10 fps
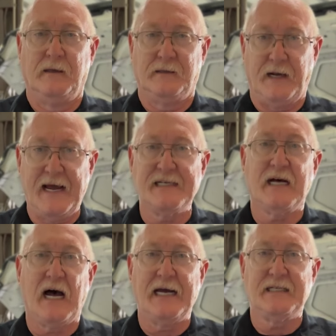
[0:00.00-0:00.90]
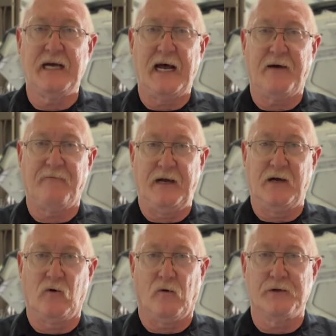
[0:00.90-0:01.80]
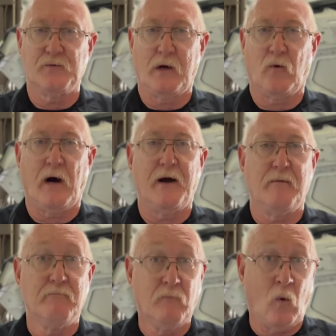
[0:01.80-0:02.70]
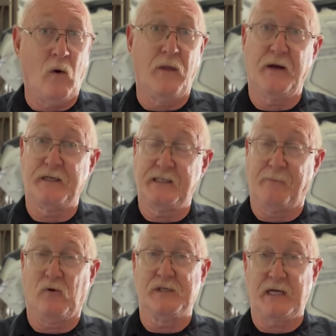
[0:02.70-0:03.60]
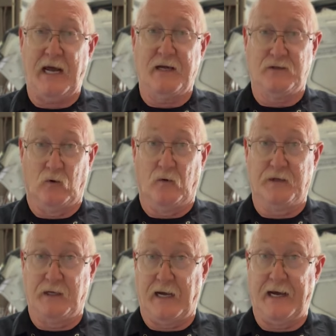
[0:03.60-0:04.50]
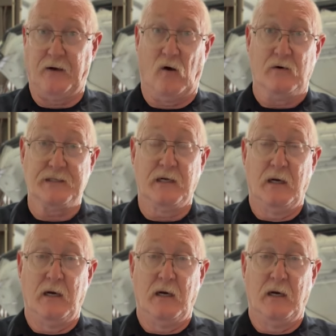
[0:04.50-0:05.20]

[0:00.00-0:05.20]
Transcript: Today's high-tech vehicles require more than a simple scan tool to diagnose